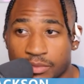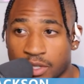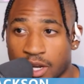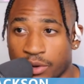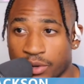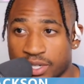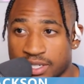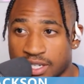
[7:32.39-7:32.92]
you
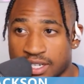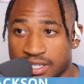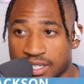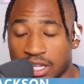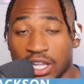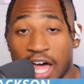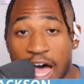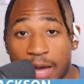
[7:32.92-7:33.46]
know, is, is
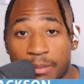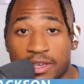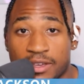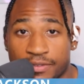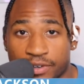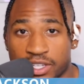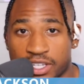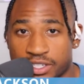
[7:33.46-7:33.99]
a
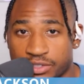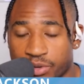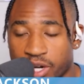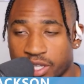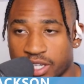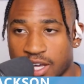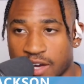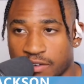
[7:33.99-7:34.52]
lobby for the
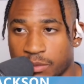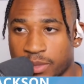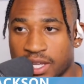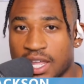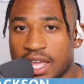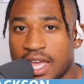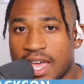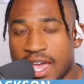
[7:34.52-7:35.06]
Israeli
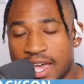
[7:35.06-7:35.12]
government.